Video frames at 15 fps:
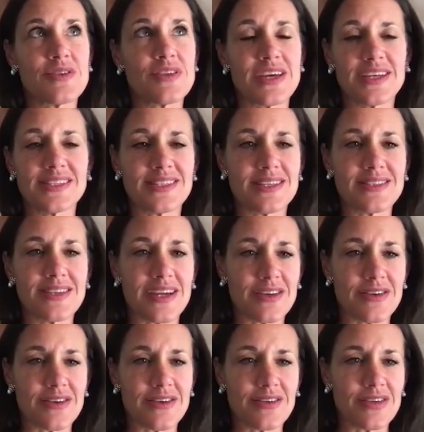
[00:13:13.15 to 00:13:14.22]
things that they
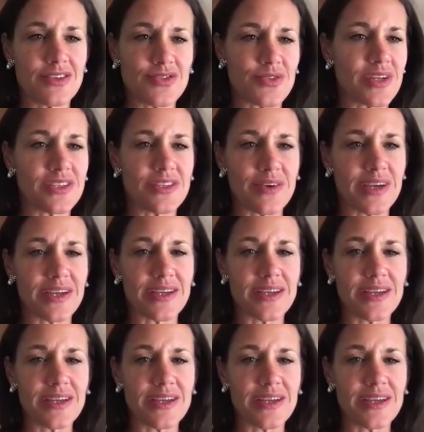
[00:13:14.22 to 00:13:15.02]
don't enjoy doing.